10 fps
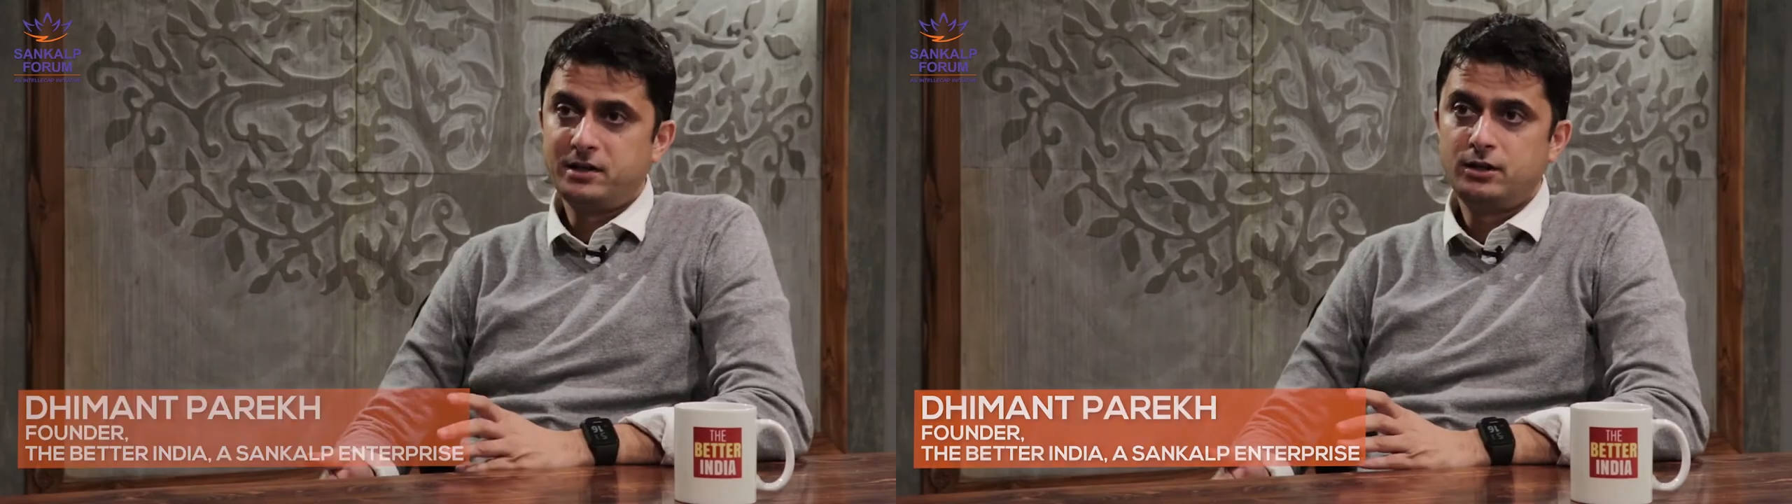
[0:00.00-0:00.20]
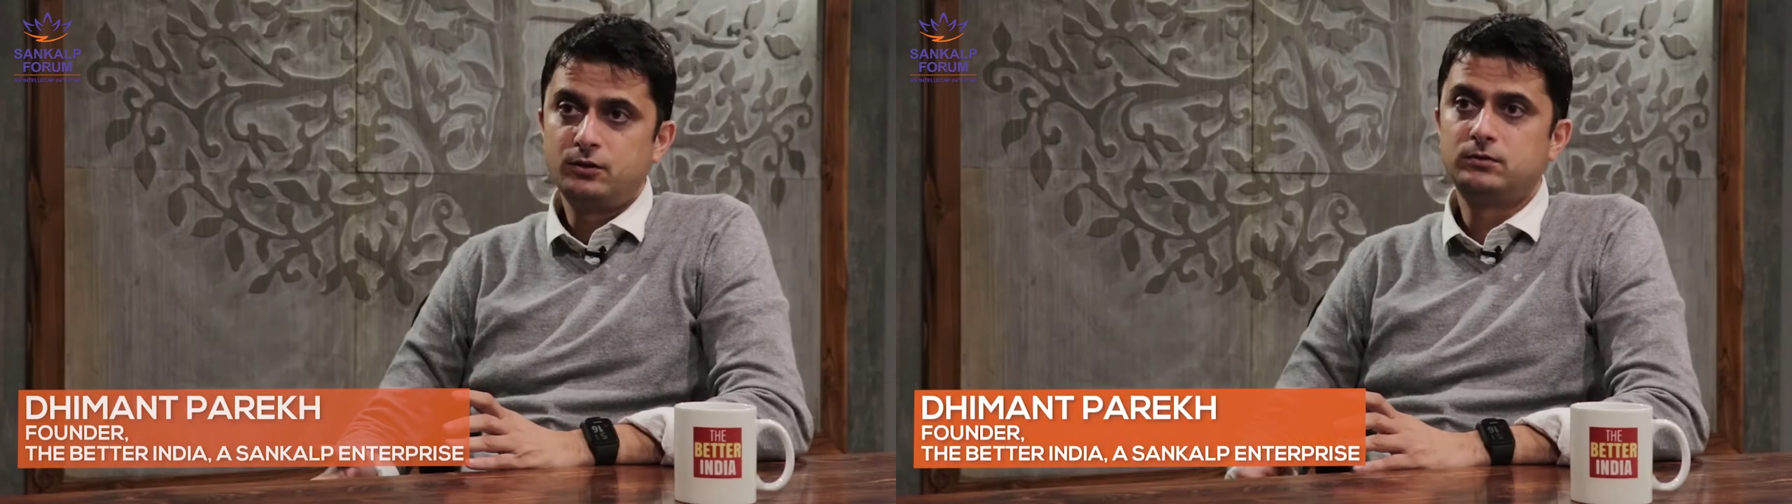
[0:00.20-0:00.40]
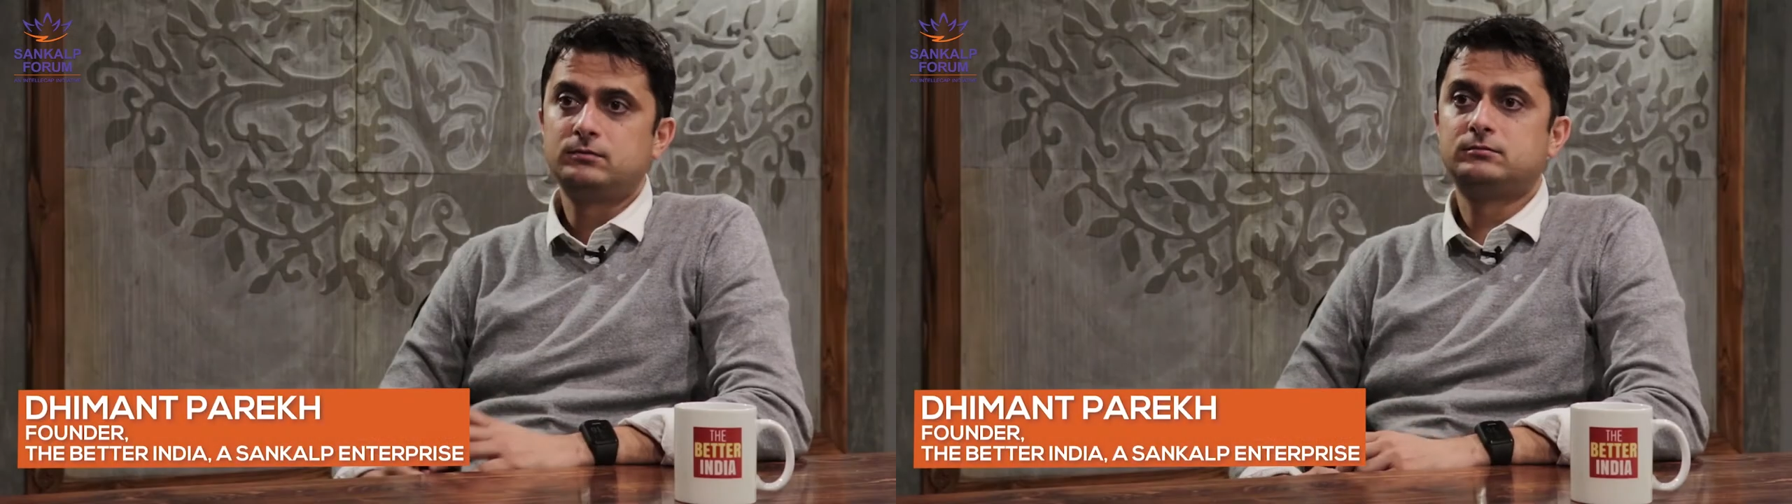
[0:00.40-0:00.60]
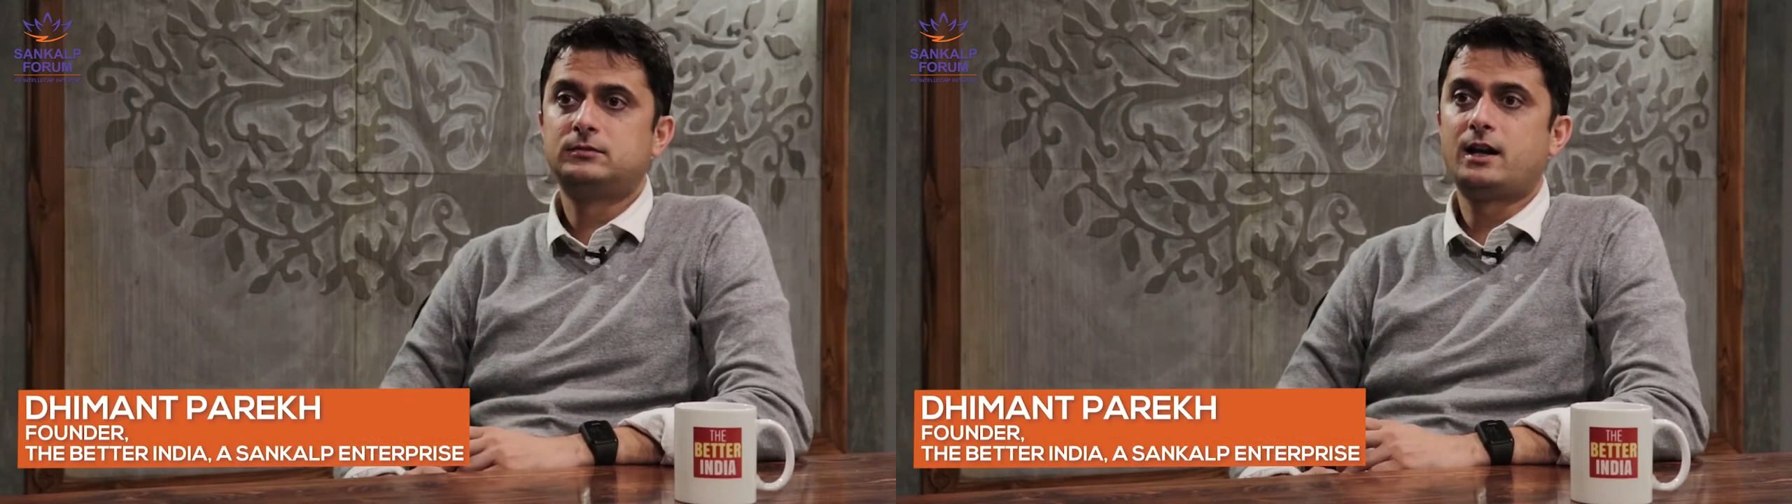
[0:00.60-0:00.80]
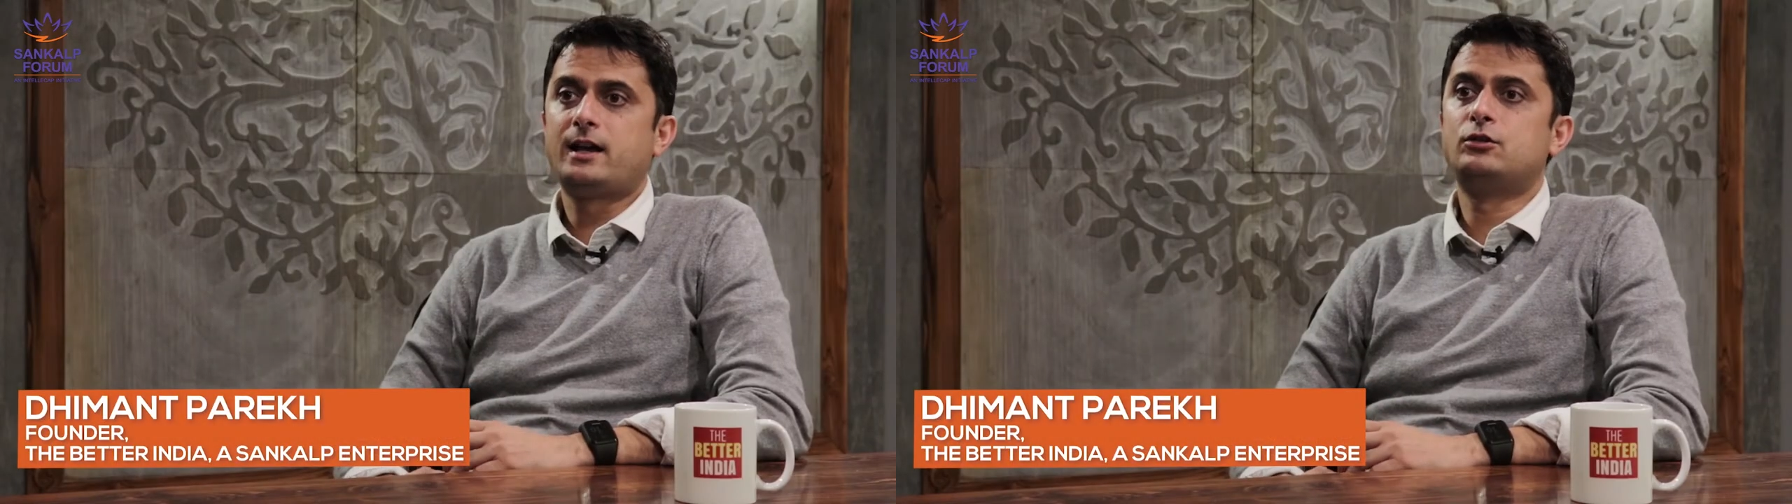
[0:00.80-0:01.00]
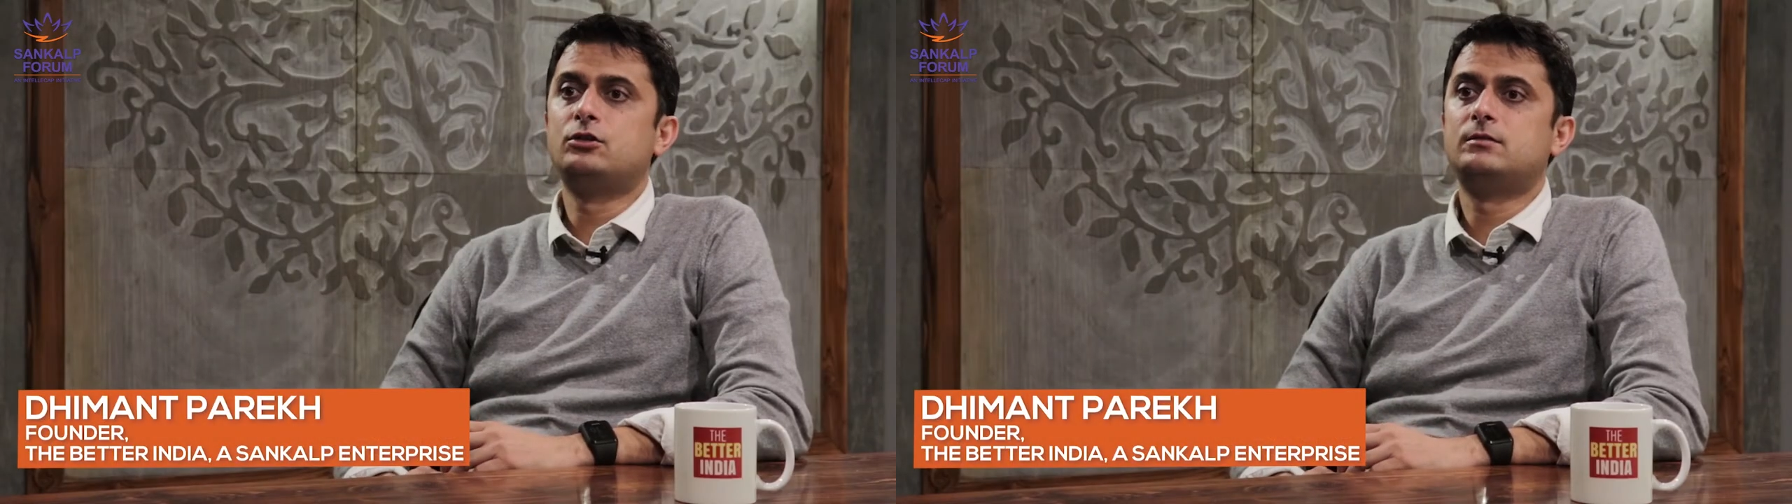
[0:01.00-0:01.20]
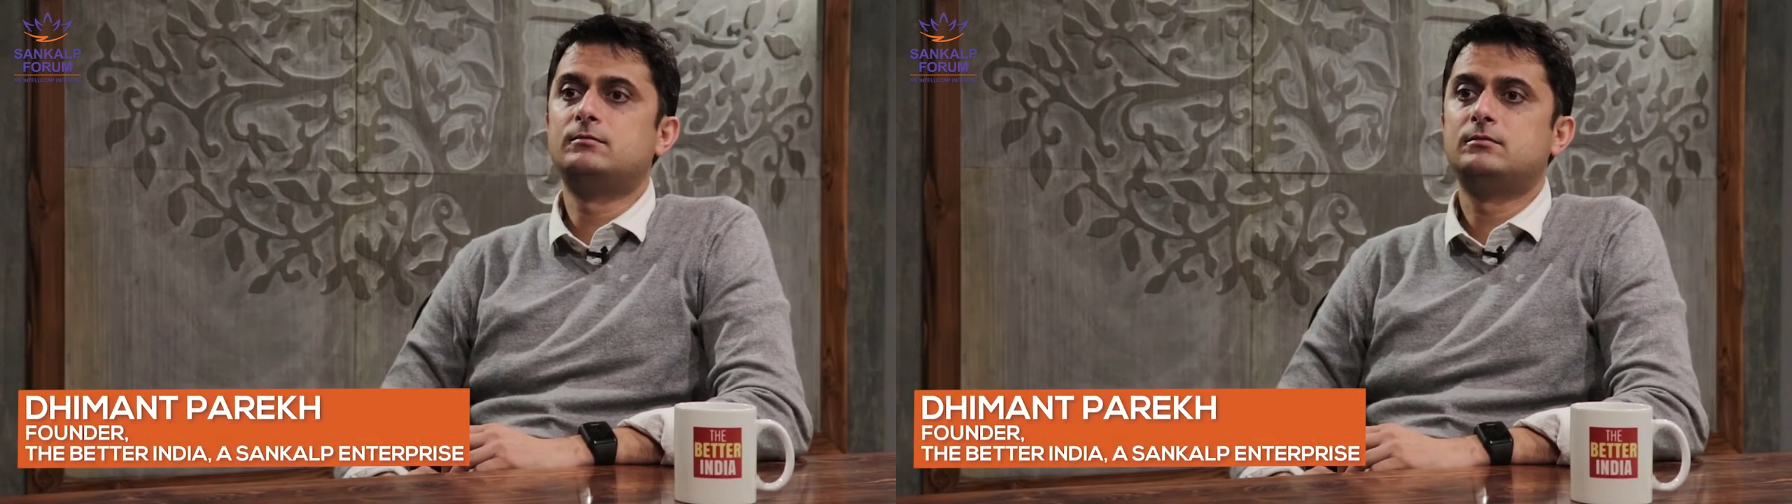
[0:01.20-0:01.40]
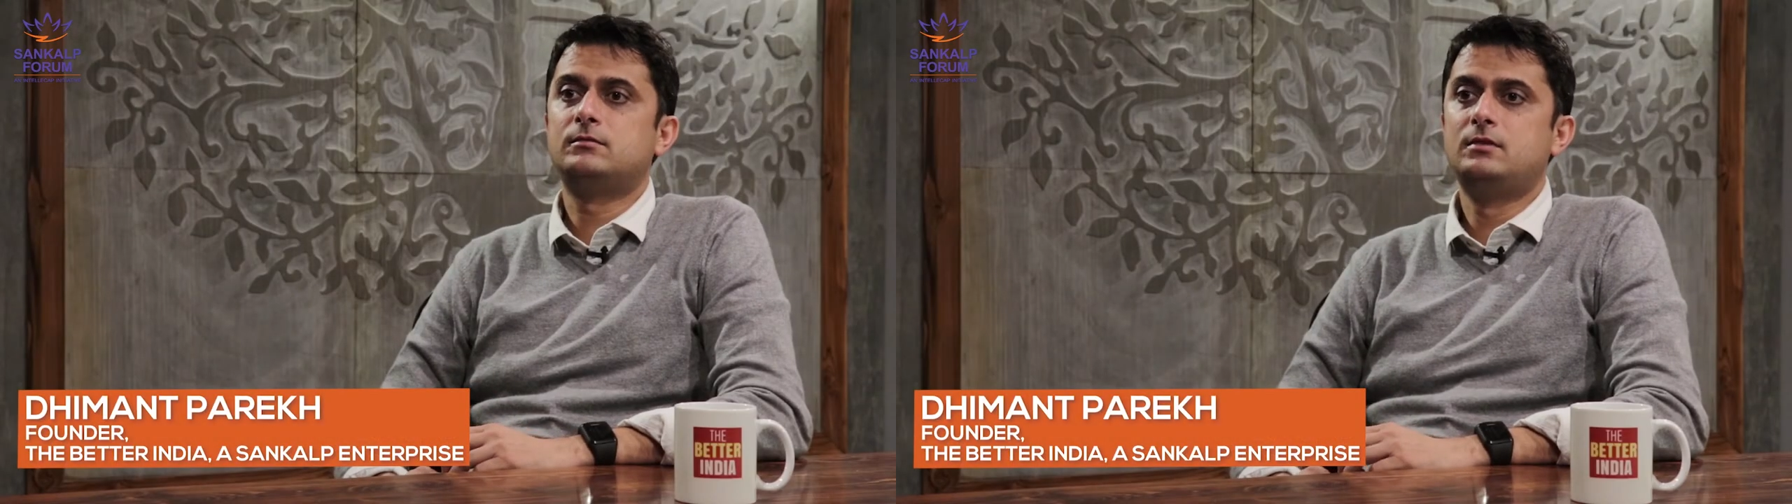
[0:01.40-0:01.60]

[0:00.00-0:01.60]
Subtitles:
into, that I could